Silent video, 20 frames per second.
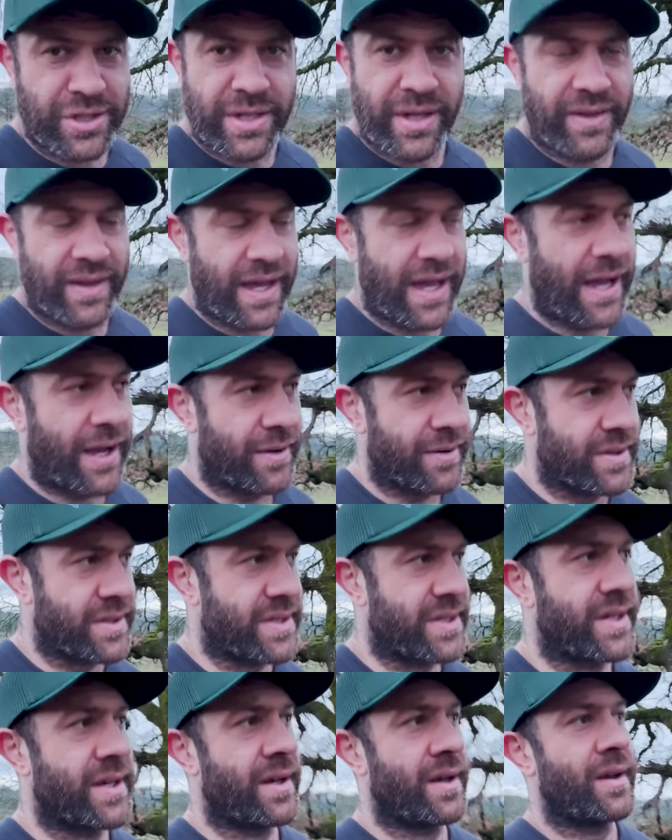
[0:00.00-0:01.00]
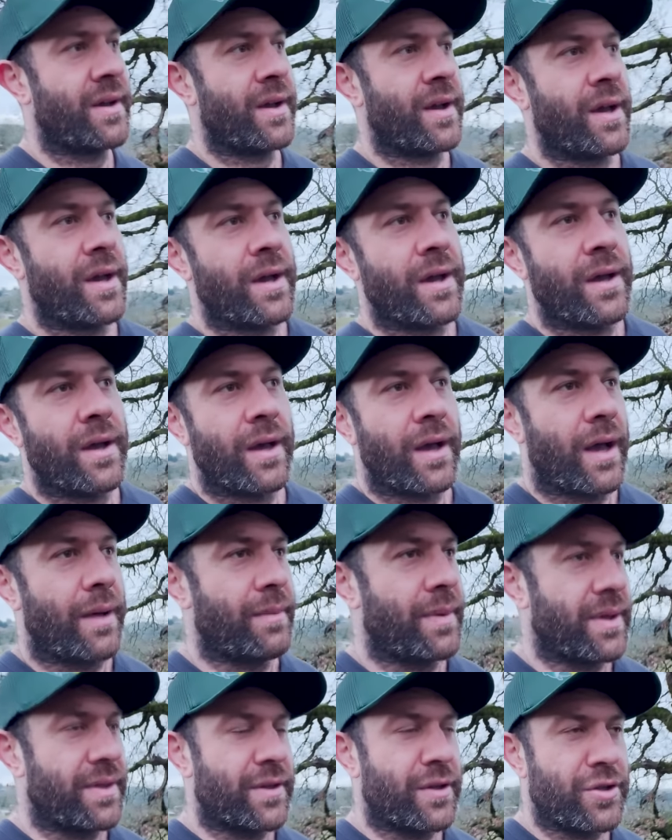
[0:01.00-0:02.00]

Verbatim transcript: to the house. I mean,